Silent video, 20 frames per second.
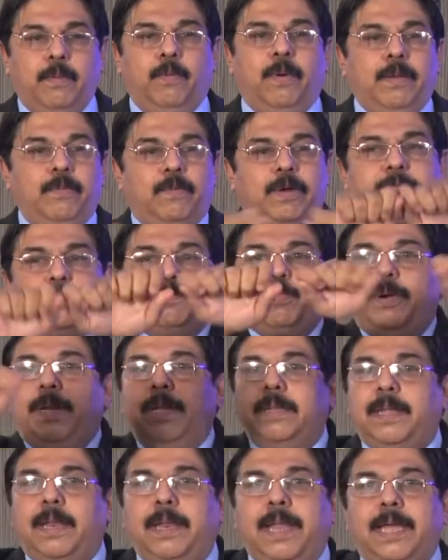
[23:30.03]
One was
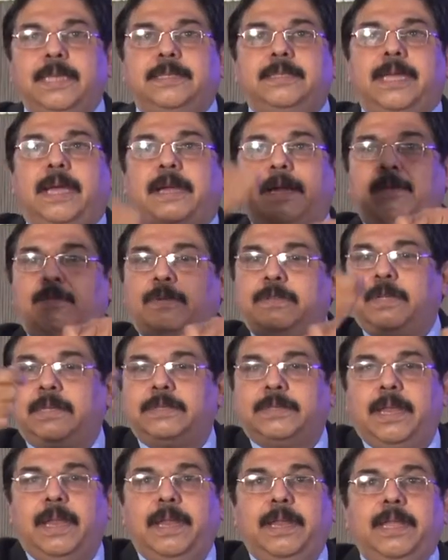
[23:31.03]
putting the legs, second was
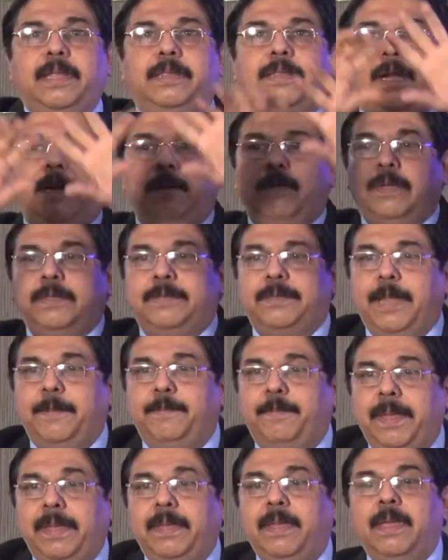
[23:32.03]
a cleaning, third was
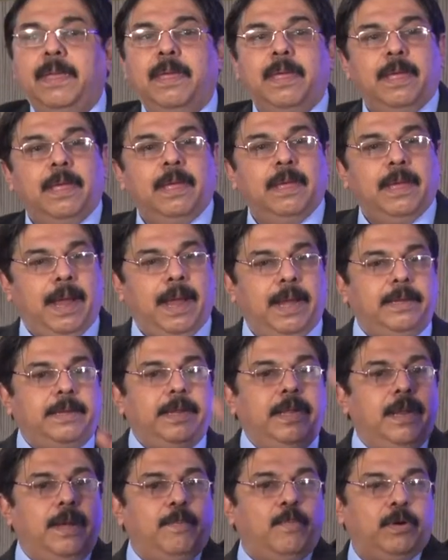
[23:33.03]
draping,
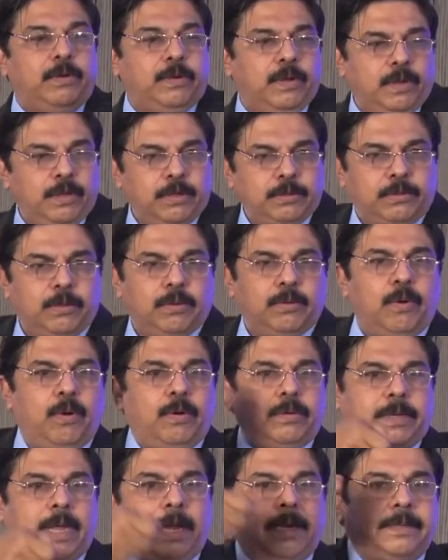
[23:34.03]
and Teramoto used to
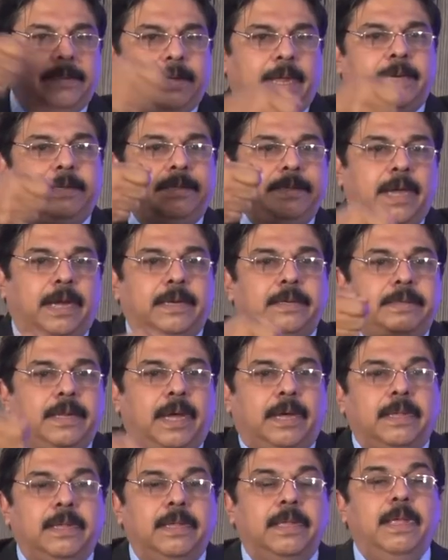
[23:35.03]
go tuck, tuck, tuck,
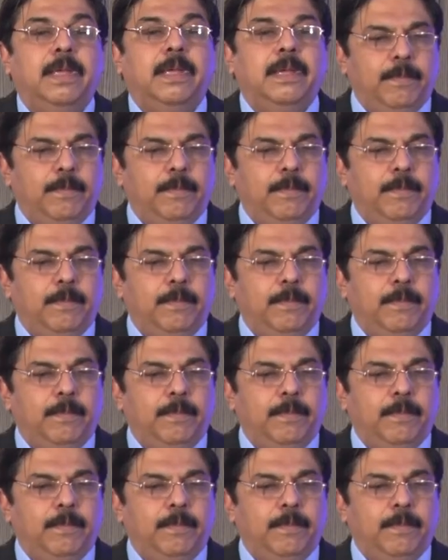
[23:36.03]
tuck.